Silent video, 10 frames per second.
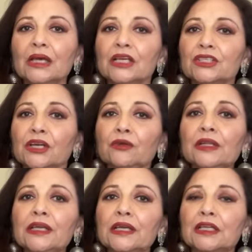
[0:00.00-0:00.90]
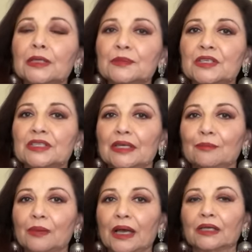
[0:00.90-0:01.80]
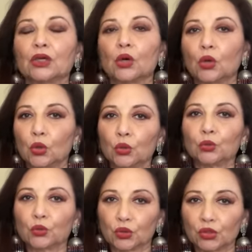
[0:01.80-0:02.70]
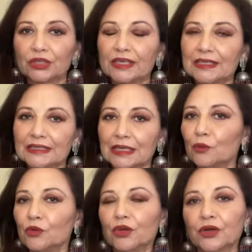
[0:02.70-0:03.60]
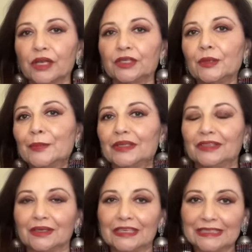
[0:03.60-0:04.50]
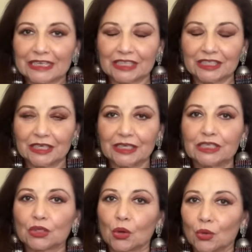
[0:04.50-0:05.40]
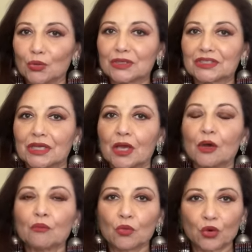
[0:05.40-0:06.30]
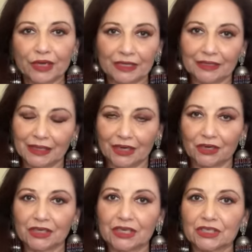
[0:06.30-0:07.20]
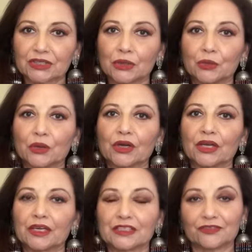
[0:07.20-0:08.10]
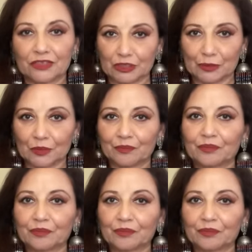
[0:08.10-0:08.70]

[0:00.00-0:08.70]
Generally, eclipses impact the whole world in some way or another, but the intensity is always more in the areas where it is visible.